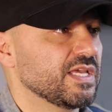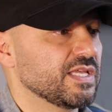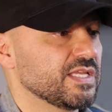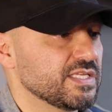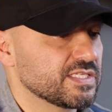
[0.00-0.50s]

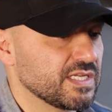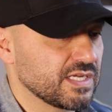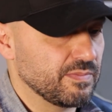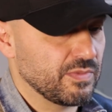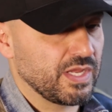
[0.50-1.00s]
it, it
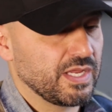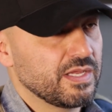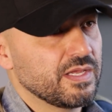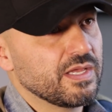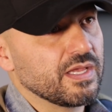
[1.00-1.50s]
stuck in my
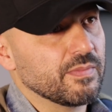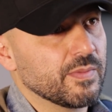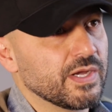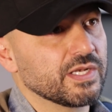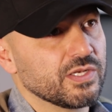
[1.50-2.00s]
in
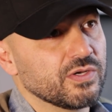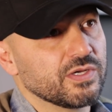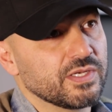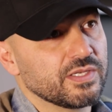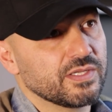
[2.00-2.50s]
my mind a
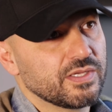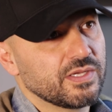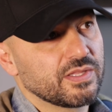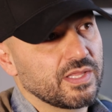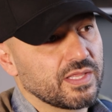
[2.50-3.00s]
lot, and
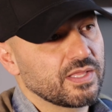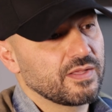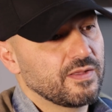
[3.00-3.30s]
I think